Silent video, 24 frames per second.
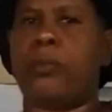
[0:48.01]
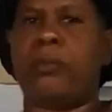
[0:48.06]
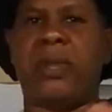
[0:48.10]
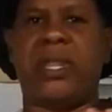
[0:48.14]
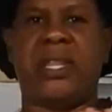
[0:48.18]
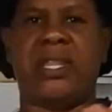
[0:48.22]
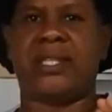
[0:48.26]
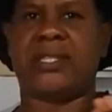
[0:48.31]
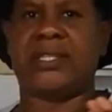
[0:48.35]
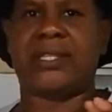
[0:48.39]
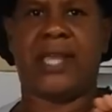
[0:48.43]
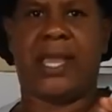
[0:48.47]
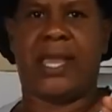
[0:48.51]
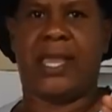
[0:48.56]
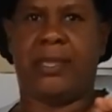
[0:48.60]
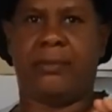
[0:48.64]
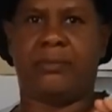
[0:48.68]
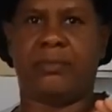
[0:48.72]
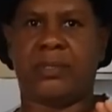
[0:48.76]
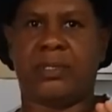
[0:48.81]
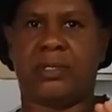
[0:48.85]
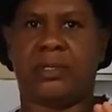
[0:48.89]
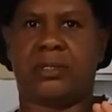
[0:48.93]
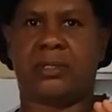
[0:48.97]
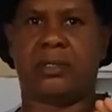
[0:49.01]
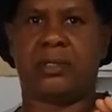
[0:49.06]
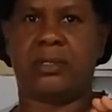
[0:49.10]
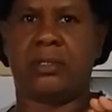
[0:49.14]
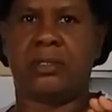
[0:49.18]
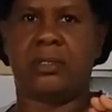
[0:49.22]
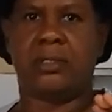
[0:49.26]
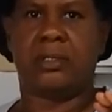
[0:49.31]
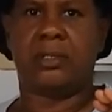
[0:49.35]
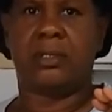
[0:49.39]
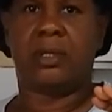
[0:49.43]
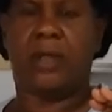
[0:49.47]
many times
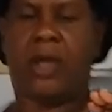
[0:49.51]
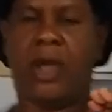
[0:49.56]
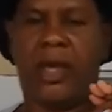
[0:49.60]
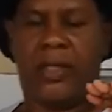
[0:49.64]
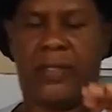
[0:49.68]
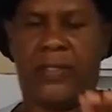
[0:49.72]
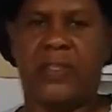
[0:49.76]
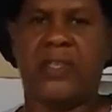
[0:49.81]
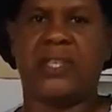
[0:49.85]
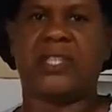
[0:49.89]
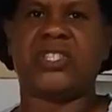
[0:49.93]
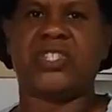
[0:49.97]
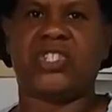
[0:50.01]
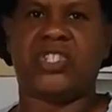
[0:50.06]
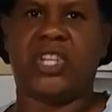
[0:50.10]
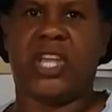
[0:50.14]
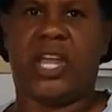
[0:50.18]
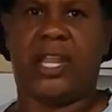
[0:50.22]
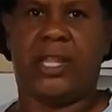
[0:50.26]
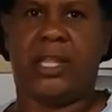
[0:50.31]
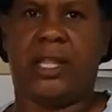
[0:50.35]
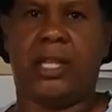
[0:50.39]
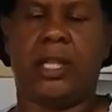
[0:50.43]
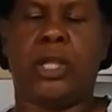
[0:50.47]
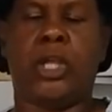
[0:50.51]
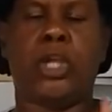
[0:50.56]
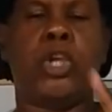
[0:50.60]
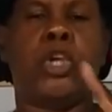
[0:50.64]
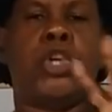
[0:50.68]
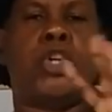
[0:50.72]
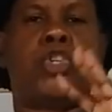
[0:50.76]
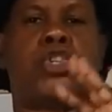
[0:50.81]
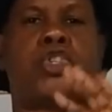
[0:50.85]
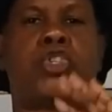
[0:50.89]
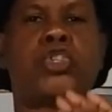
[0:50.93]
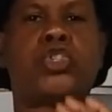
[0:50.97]
on this channel.
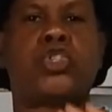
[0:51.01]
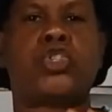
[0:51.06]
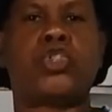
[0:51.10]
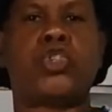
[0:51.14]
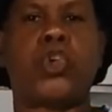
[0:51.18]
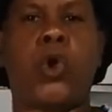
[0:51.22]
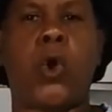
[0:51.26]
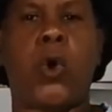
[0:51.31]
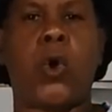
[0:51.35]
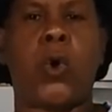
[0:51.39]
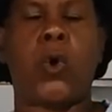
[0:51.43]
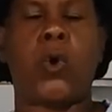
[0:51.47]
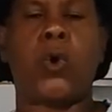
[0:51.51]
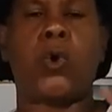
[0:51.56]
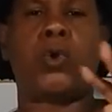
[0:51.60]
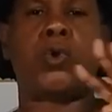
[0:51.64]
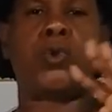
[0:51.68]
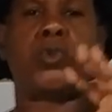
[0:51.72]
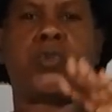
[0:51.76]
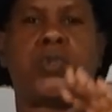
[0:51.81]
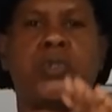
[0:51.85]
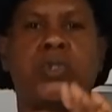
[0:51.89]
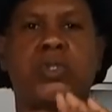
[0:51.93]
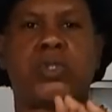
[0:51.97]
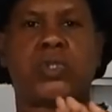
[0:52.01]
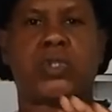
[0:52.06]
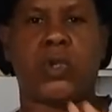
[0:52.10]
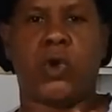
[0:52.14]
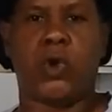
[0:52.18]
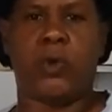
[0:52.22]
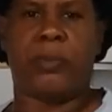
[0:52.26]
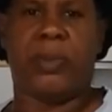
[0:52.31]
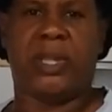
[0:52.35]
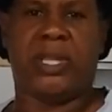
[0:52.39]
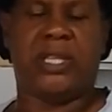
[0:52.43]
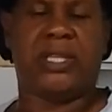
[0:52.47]
So
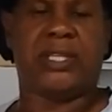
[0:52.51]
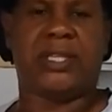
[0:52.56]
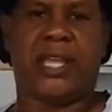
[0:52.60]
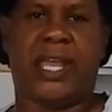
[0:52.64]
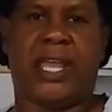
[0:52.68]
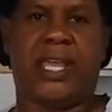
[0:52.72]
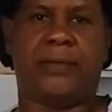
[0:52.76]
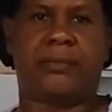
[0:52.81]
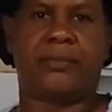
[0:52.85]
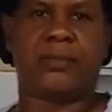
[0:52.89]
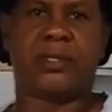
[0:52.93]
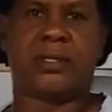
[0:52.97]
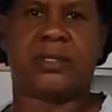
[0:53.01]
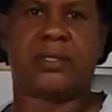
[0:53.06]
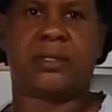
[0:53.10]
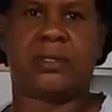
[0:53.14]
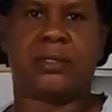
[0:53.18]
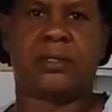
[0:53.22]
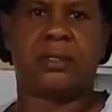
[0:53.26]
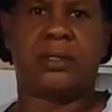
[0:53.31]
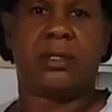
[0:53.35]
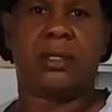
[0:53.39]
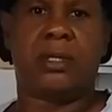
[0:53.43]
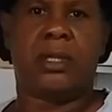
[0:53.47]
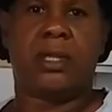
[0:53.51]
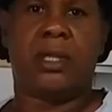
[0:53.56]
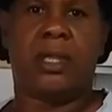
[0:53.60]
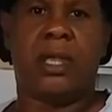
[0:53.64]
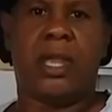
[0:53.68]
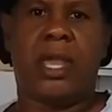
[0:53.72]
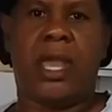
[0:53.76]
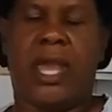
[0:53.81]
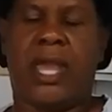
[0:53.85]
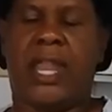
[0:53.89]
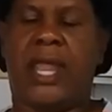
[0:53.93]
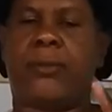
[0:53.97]
many times.
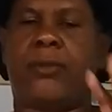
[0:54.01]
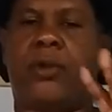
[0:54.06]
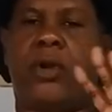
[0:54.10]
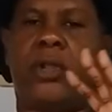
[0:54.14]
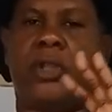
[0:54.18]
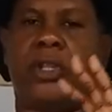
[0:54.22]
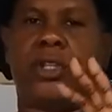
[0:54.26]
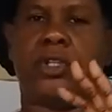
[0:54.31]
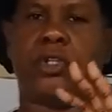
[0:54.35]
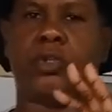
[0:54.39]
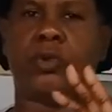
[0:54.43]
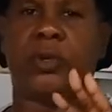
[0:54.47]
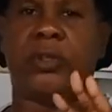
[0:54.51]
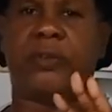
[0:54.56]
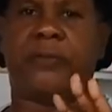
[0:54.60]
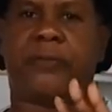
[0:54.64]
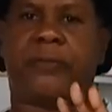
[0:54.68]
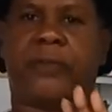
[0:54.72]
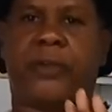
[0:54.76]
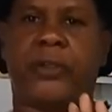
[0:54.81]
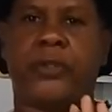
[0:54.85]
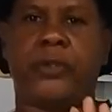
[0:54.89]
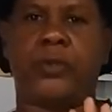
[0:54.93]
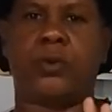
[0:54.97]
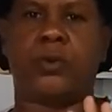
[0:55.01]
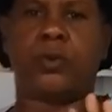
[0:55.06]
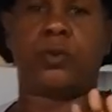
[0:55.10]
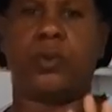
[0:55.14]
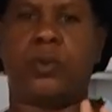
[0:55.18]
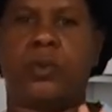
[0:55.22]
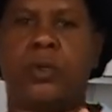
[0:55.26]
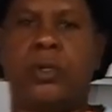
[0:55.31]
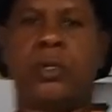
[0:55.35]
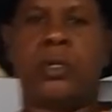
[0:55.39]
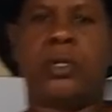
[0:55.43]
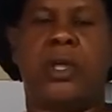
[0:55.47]
And I'm gonna do it for
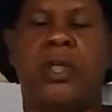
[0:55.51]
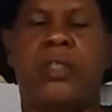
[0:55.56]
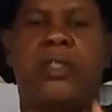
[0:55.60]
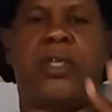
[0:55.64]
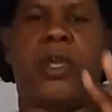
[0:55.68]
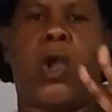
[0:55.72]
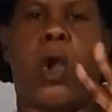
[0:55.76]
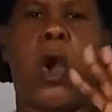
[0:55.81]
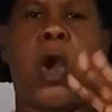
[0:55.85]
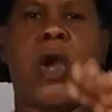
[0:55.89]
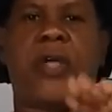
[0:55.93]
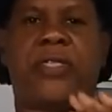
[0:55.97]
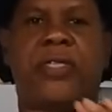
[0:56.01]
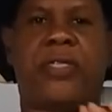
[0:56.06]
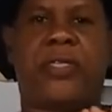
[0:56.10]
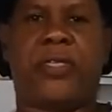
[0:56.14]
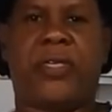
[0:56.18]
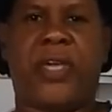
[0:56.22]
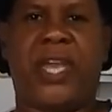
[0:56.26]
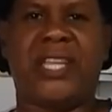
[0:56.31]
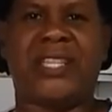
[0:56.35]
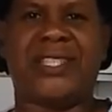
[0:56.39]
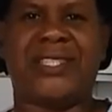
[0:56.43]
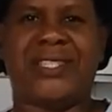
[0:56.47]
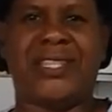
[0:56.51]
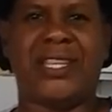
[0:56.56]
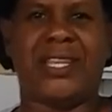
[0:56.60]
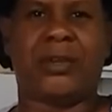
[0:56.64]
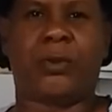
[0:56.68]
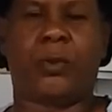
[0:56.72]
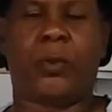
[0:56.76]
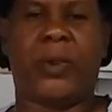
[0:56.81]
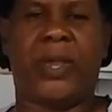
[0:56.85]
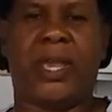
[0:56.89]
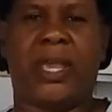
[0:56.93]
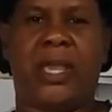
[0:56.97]
you the
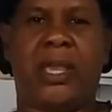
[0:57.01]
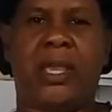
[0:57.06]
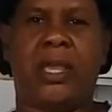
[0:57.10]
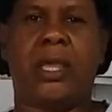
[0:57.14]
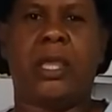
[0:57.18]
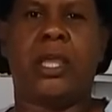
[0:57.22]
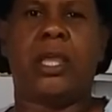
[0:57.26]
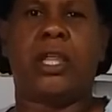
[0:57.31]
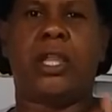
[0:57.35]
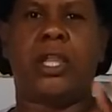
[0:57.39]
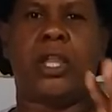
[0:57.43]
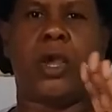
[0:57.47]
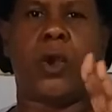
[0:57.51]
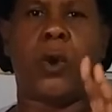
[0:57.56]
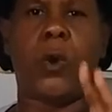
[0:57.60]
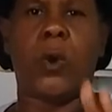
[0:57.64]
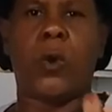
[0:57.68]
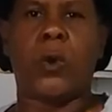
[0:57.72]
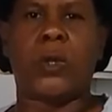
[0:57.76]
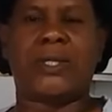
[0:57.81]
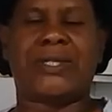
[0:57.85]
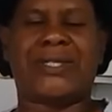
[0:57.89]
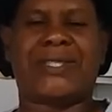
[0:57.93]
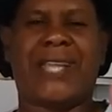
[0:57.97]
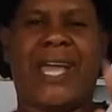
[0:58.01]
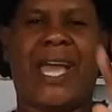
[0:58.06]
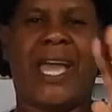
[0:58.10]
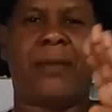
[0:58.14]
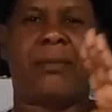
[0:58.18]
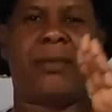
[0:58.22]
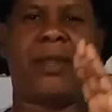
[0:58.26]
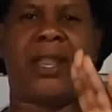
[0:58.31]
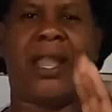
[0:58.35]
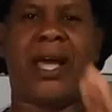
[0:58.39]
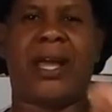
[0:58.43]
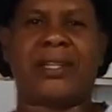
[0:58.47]
authentic way, the old
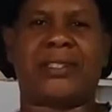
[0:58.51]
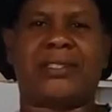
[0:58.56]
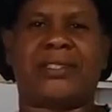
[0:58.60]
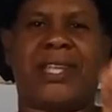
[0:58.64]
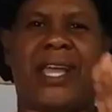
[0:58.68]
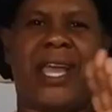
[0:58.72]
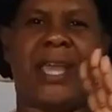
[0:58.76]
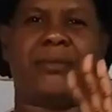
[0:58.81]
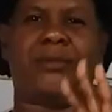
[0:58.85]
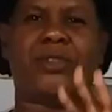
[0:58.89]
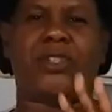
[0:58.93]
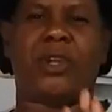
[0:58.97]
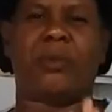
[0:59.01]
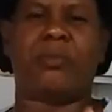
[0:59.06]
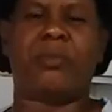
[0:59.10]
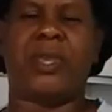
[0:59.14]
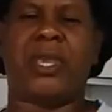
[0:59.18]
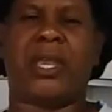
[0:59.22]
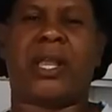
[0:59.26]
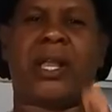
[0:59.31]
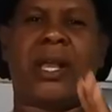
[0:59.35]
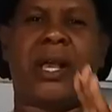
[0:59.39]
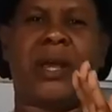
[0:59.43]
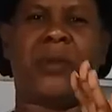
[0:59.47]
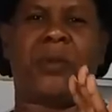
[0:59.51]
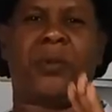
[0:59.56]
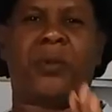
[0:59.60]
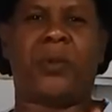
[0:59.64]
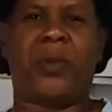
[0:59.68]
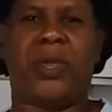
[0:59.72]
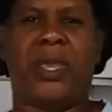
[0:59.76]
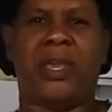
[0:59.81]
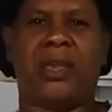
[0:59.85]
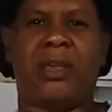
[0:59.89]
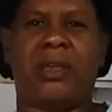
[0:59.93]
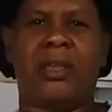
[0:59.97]
time, long time Jamaican
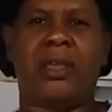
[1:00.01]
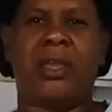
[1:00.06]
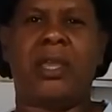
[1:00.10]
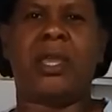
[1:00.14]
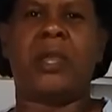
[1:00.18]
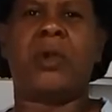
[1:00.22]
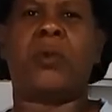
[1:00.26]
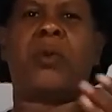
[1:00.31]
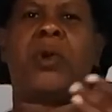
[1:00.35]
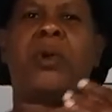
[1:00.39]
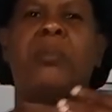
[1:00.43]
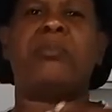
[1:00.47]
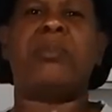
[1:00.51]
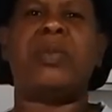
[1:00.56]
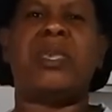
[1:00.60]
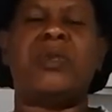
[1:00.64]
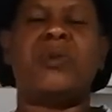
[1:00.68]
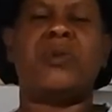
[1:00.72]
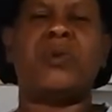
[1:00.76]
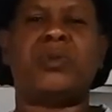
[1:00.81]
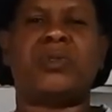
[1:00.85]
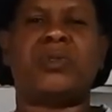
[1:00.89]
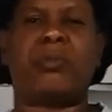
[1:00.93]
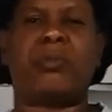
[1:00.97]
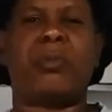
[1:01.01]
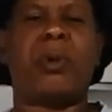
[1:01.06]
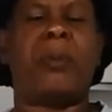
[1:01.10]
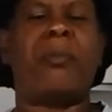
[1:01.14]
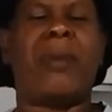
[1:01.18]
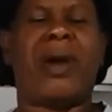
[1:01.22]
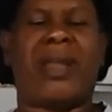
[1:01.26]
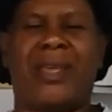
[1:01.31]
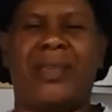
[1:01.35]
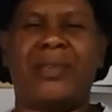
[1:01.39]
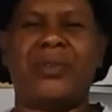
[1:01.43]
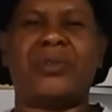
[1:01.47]
way. When my
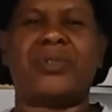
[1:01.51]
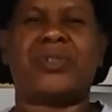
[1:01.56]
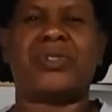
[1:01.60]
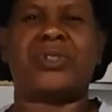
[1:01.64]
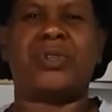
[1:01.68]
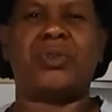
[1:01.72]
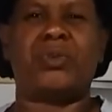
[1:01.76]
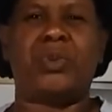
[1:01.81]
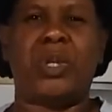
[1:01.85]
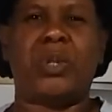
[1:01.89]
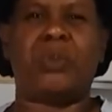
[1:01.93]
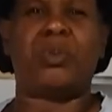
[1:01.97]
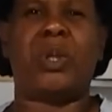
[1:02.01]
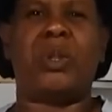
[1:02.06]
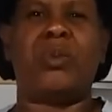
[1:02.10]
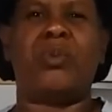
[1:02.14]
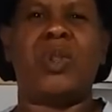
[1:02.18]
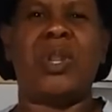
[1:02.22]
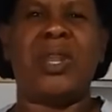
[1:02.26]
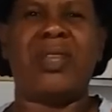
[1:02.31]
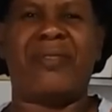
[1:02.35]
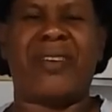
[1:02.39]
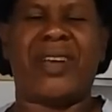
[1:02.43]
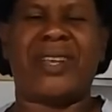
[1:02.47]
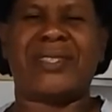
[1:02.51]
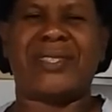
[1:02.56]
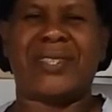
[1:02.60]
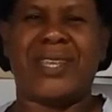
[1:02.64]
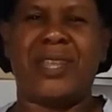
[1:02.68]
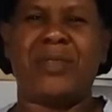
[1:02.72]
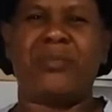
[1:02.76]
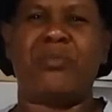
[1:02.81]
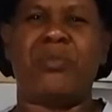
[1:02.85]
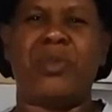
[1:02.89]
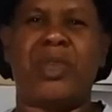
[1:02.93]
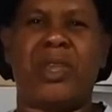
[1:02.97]
mother used to do it when we live at
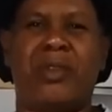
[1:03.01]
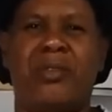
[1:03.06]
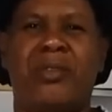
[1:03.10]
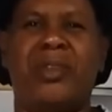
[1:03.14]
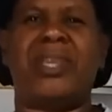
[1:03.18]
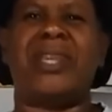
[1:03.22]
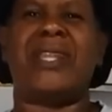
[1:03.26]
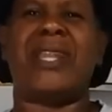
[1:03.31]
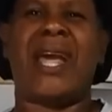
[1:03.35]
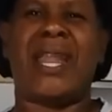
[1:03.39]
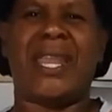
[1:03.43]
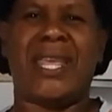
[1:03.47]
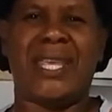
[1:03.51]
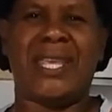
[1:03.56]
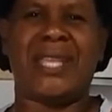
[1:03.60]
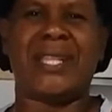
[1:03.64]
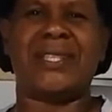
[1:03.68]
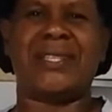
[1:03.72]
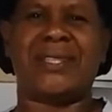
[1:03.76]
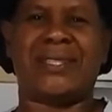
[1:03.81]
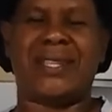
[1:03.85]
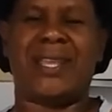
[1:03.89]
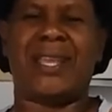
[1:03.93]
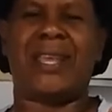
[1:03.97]
St. Mary in the hills